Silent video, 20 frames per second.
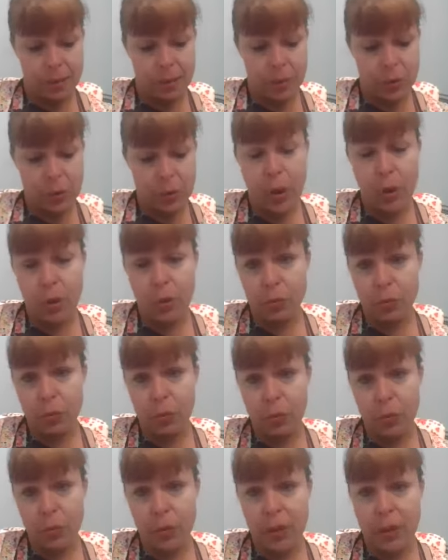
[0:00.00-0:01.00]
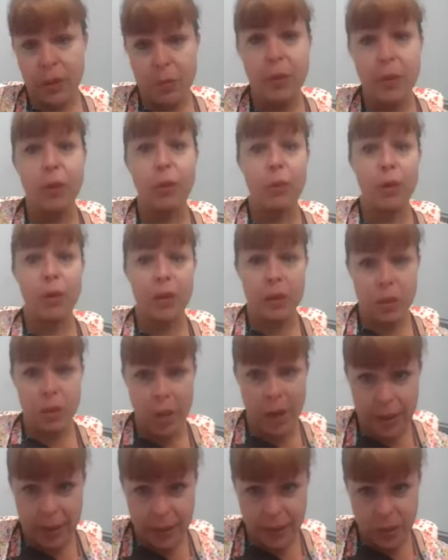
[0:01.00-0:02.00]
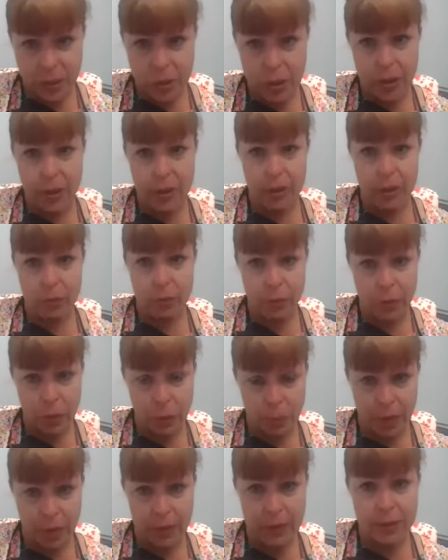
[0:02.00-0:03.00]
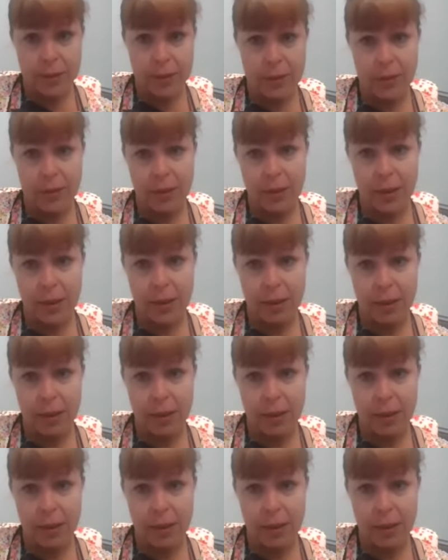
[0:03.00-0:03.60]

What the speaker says: So it's been a really challenging few months